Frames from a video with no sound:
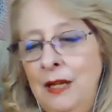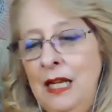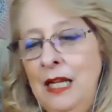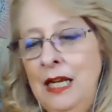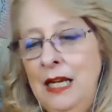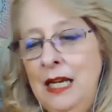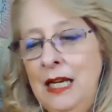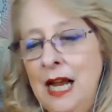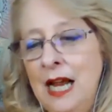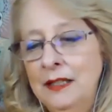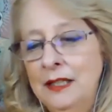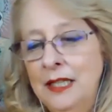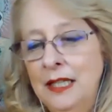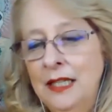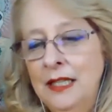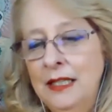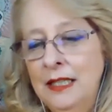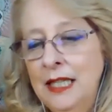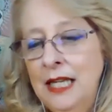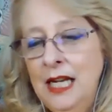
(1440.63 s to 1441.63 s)
Any
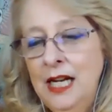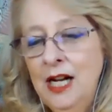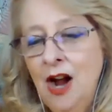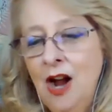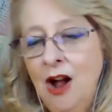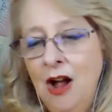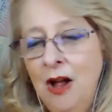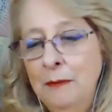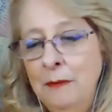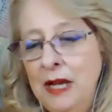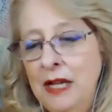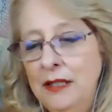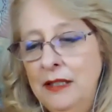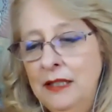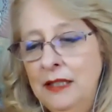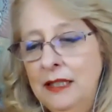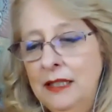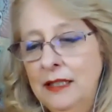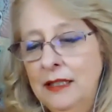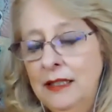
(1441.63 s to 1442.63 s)
guesses, any
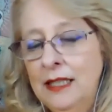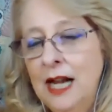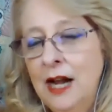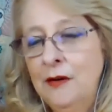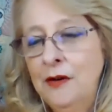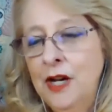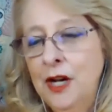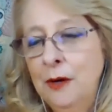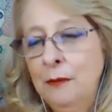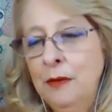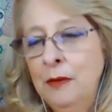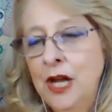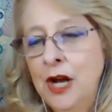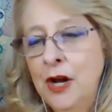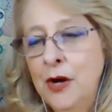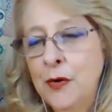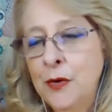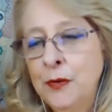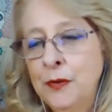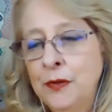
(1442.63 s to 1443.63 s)
comments down here
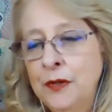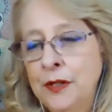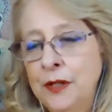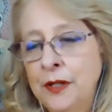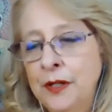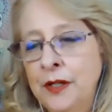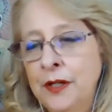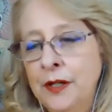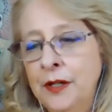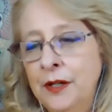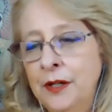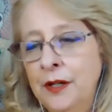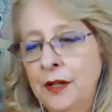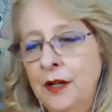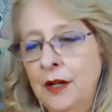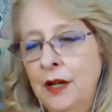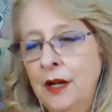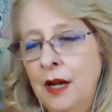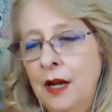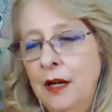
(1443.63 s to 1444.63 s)
below?
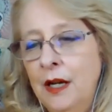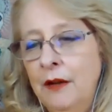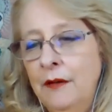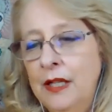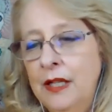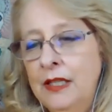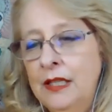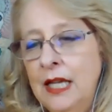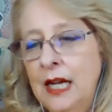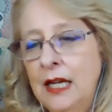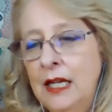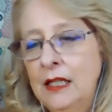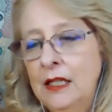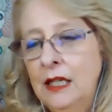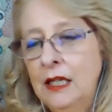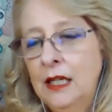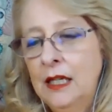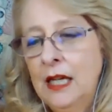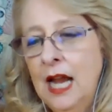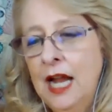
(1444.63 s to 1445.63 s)
I'll give it a second to